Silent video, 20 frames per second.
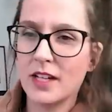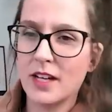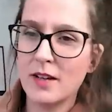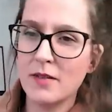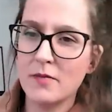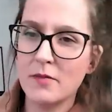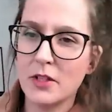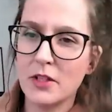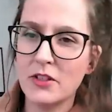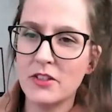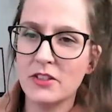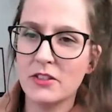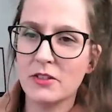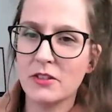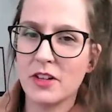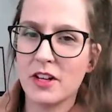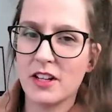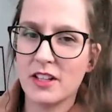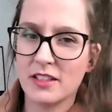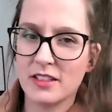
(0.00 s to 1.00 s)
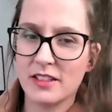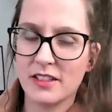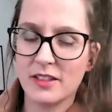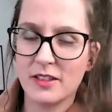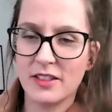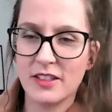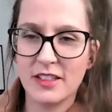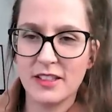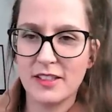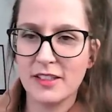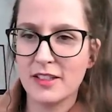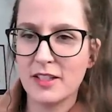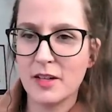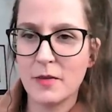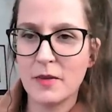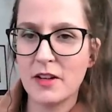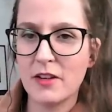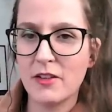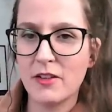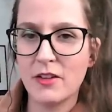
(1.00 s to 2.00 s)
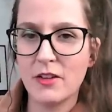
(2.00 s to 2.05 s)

I am also lost. This is coming out of